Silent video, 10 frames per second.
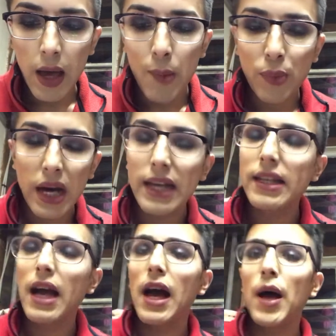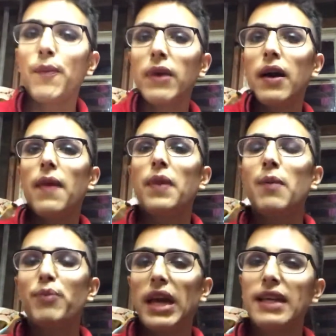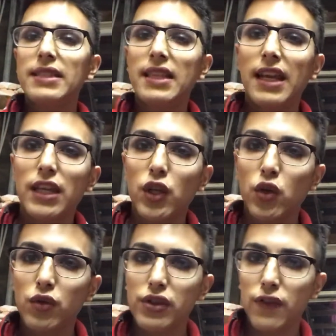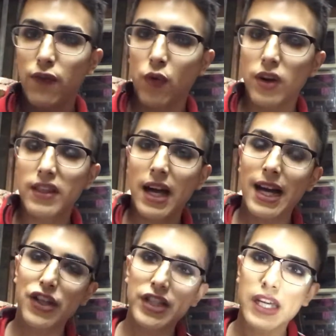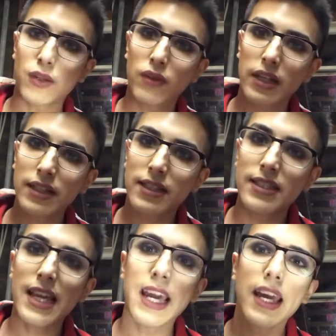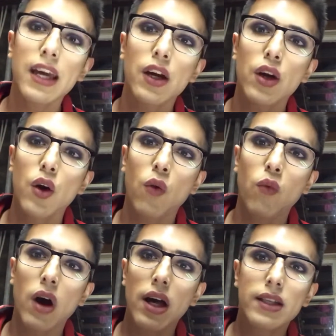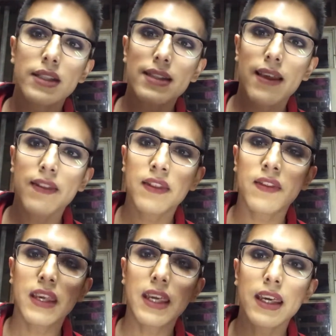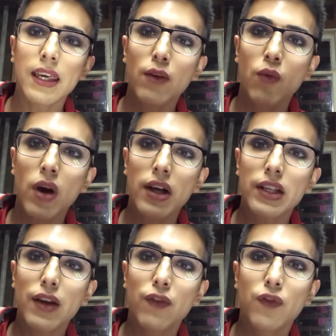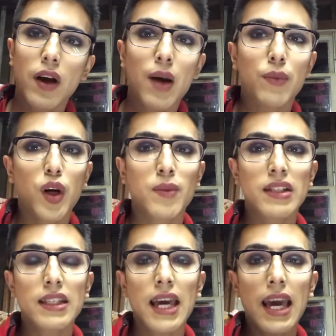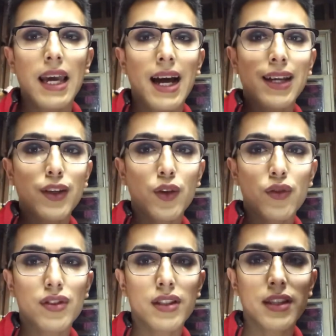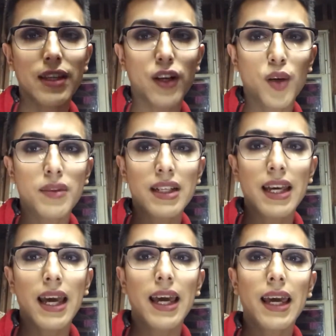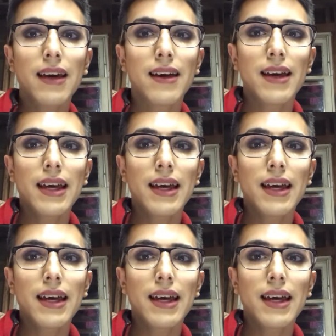but the base that I used for the eyeshadow look today was the one from Urban Decay. I used the Urban Decay